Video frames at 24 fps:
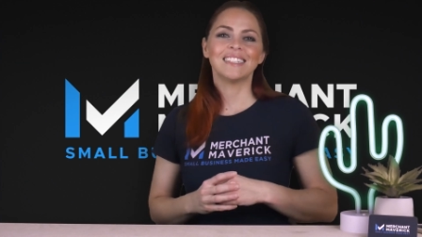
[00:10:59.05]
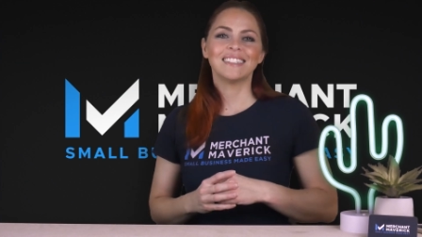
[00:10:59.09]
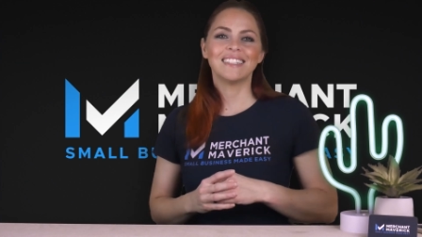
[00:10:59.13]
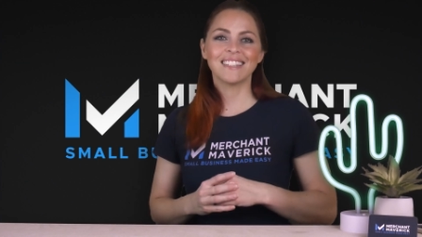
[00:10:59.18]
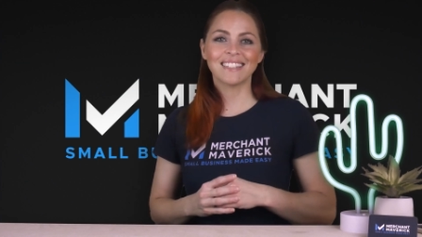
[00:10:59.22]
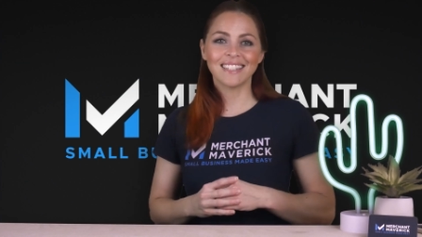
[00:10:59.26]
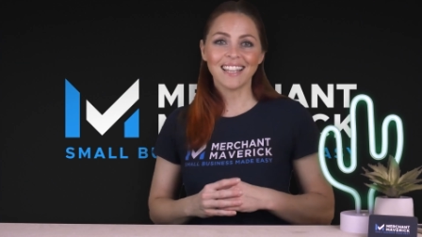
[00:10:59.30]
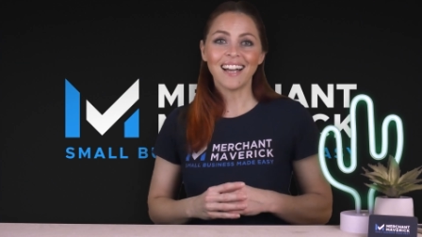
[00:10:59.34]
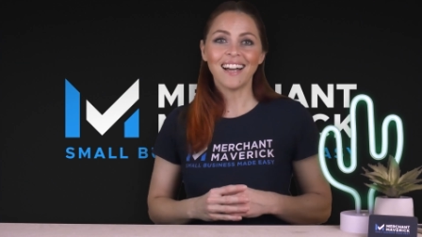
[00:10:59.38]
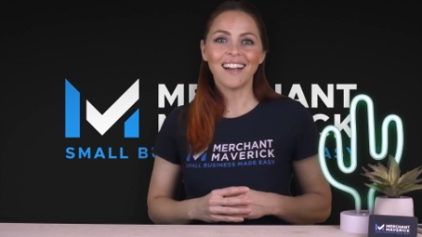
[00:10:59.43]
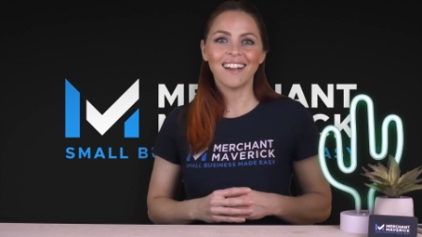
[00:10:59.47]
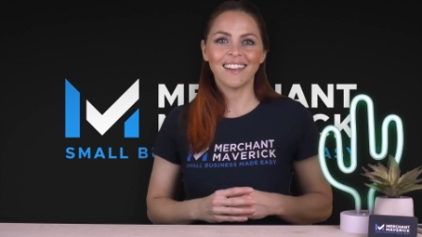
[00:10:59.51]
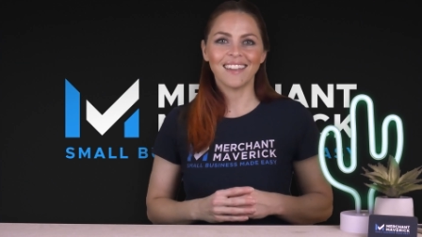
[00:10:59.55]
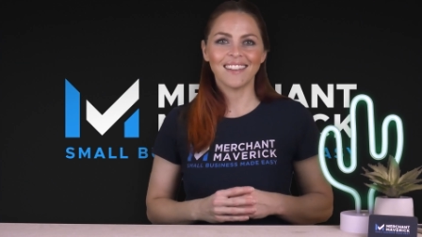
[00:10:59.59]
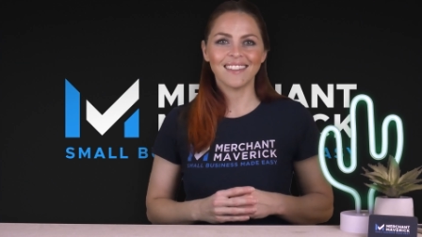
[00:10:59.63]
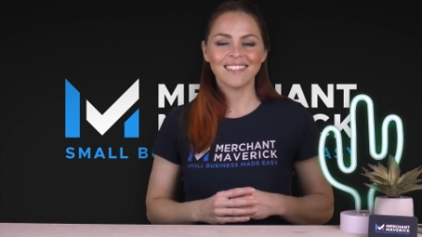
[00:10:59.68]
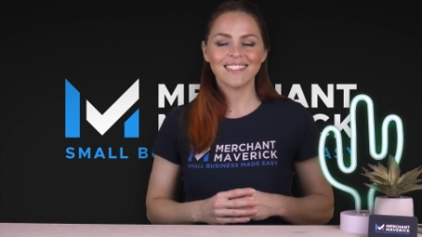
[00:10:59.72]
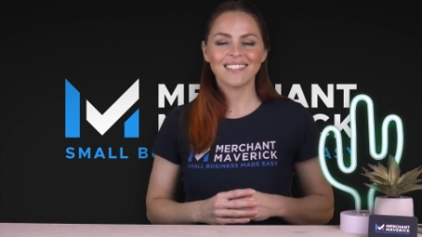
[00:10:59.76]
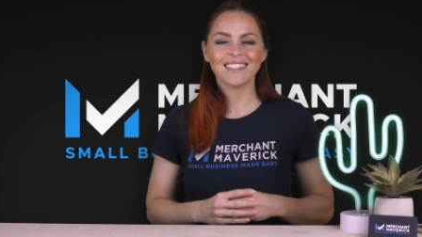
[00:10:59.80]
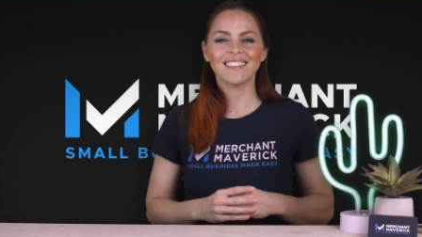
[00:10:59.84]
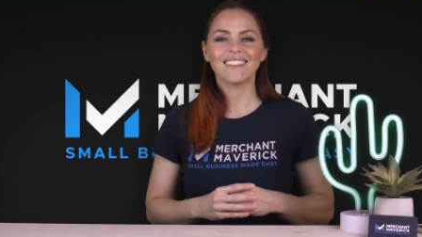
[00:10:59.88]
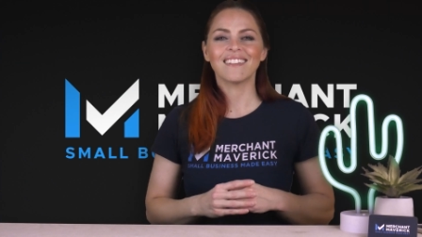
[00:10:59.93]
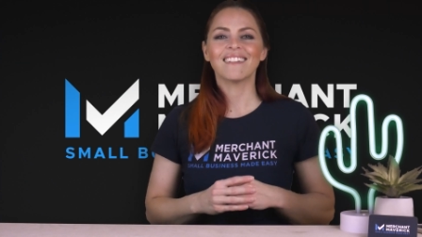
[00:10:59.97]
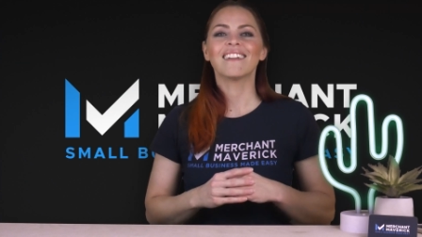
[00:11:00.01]

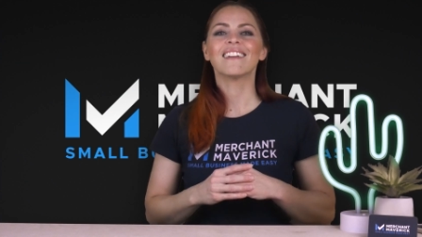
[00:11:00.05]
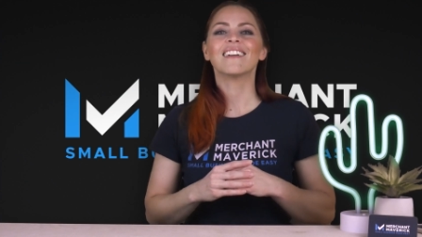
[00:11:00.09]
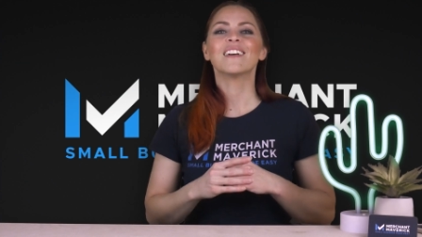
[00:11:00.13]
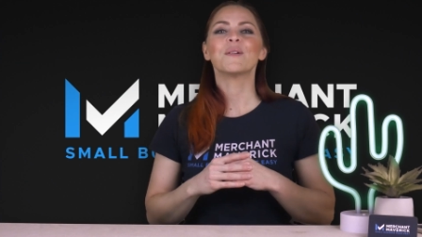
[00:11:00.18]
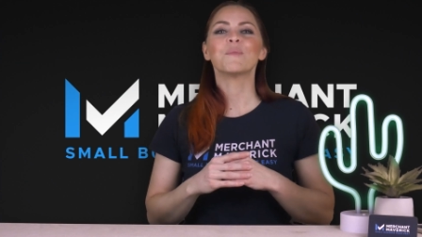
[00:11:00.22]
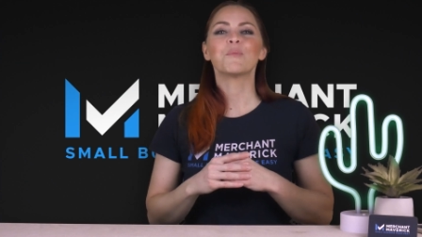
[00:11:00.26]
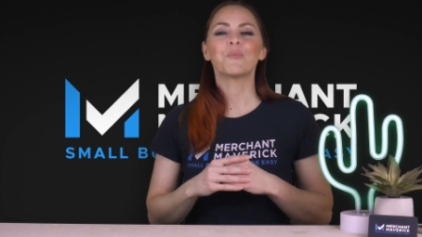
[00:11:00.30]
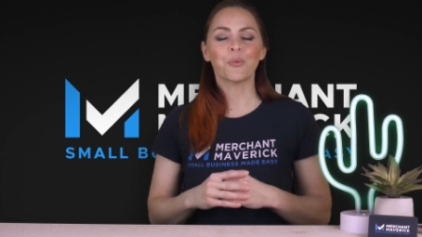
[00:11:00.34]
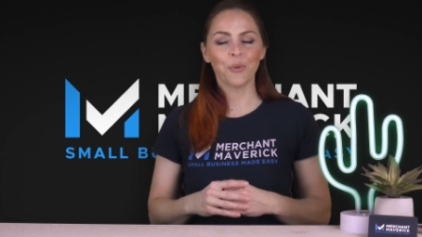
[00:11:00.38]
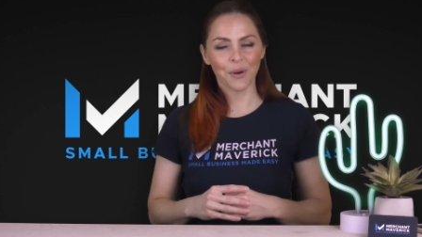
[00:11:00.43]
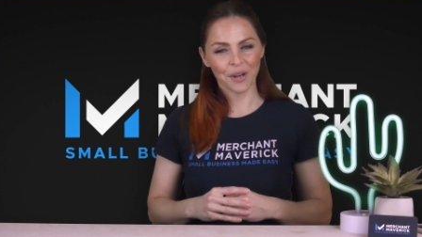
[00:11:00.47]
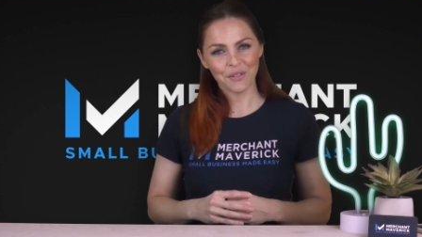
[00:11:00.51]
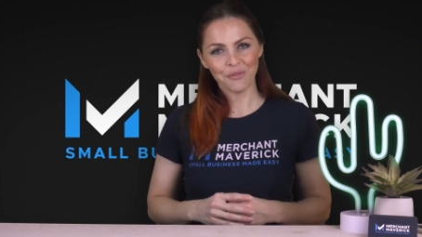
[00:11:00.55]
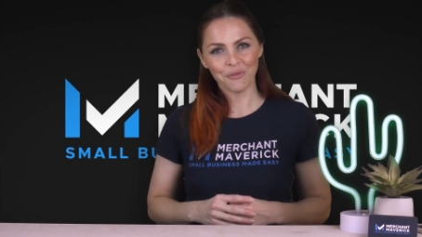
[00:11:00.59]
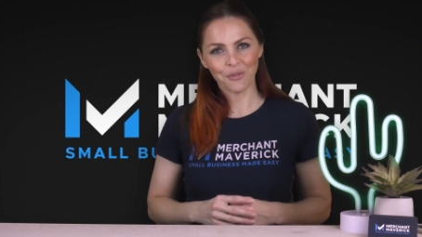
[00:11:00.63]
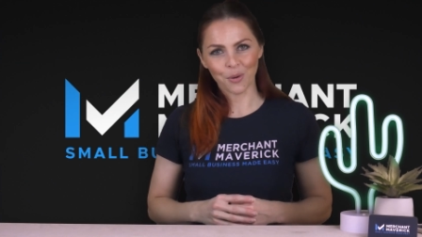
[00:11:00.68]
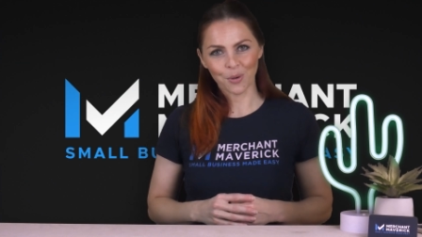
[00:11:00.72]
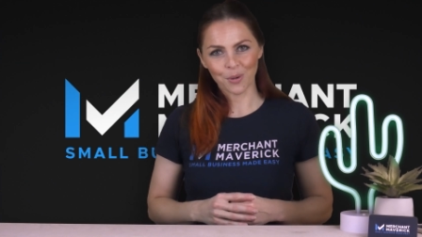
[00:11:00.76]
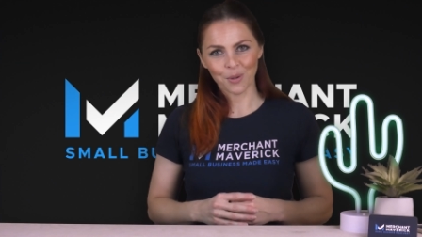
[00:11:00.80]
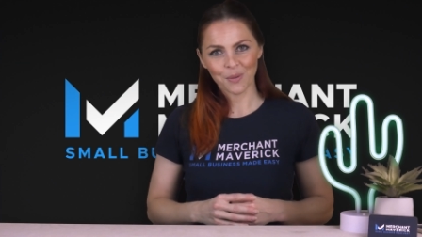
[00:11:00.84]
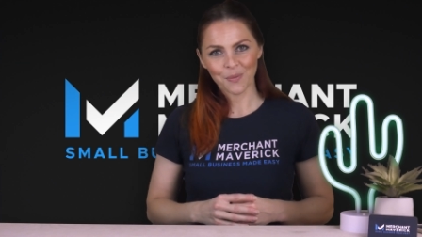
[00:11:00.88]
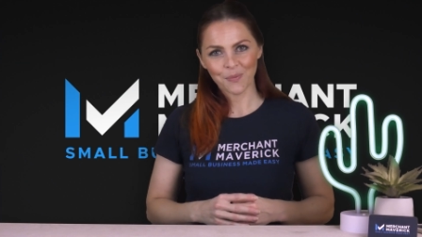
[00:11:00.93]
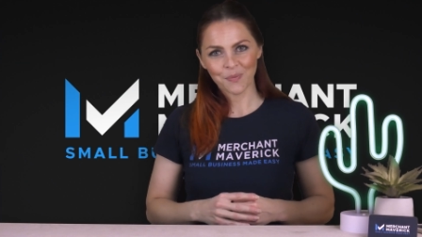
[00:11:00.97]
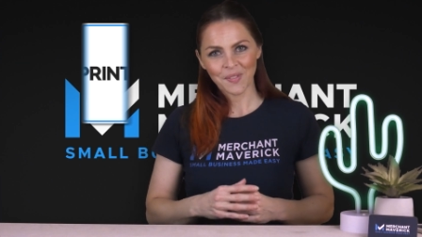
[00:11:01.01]
designs.
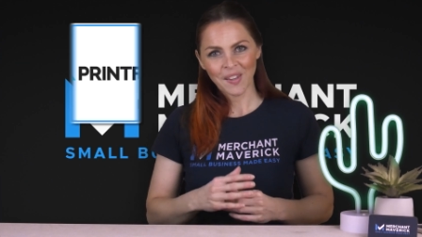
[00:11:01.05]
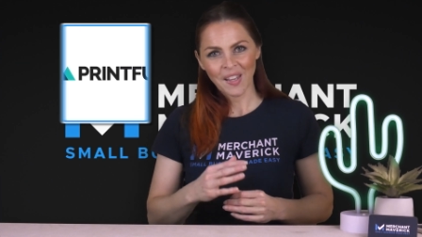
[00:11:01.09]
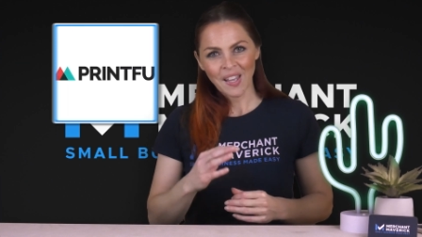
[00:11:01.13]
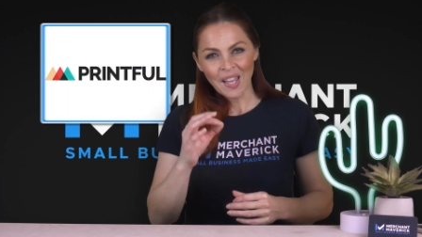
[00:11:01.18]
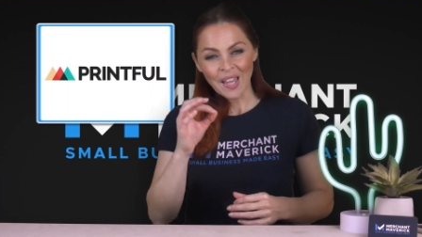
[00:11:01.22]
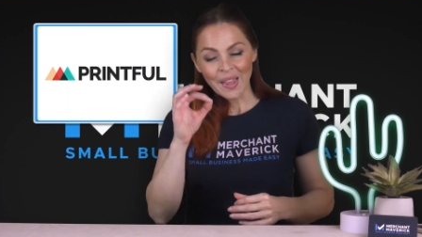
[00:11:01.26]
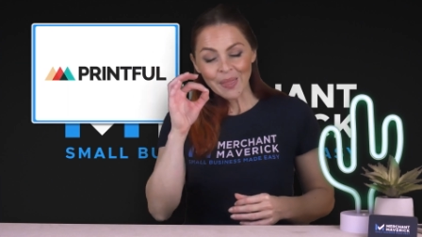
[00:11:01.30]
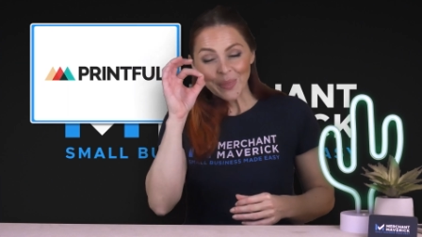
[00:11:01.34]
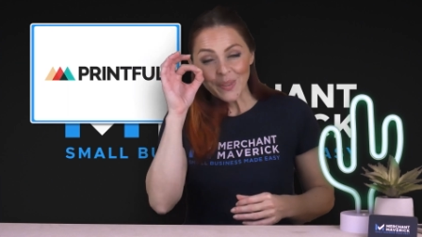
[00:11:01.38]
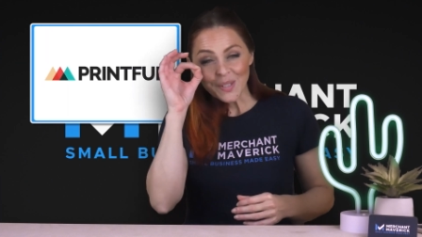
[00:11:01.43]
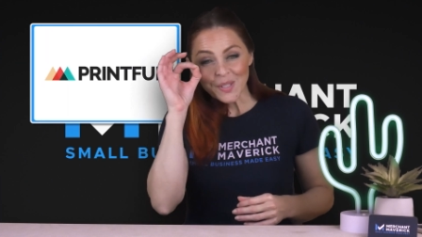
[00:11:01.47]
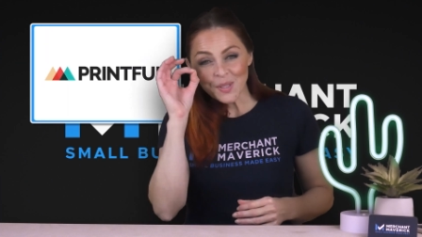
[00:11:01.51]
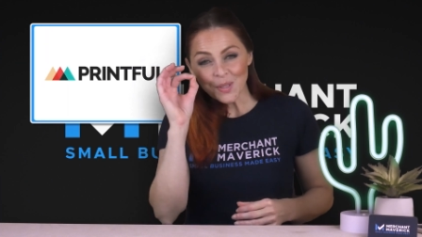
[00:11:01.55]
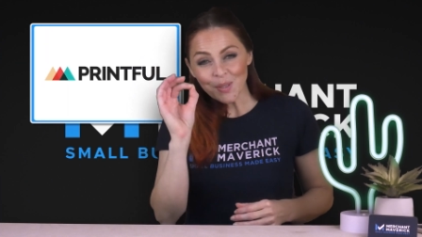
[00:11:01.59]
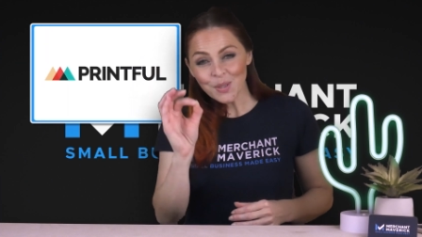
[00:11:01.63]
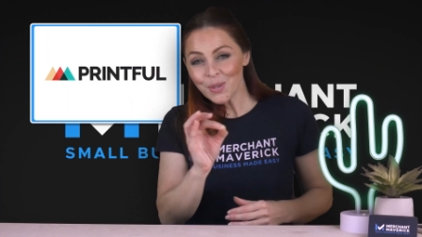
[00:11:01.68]
Printful. This